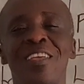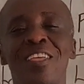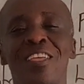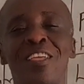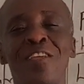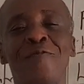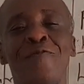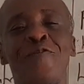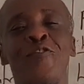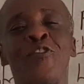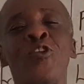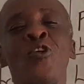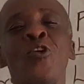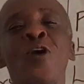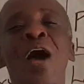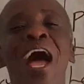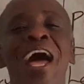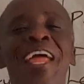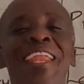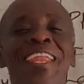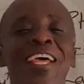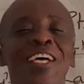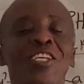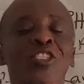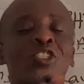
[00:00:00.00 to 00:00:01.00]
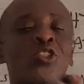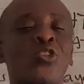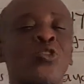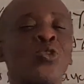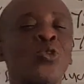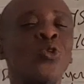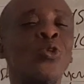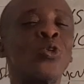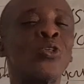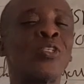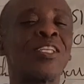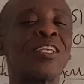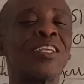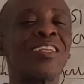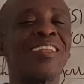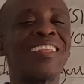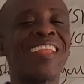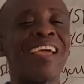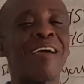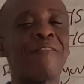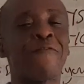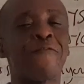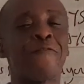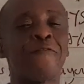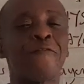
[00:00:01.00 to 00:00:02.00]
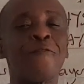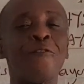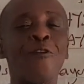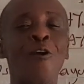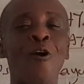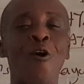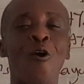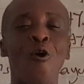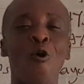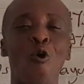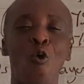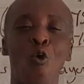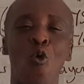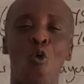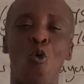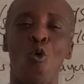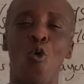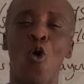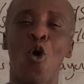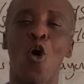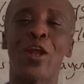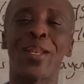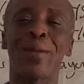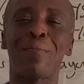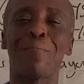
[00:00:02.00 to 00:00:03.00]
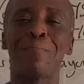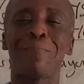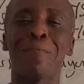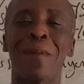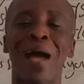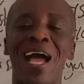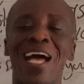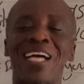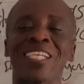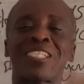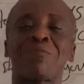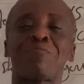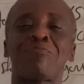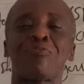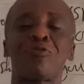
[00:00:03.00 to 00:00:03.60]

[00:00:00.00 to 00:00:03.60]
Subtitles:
if you understood the flow of mass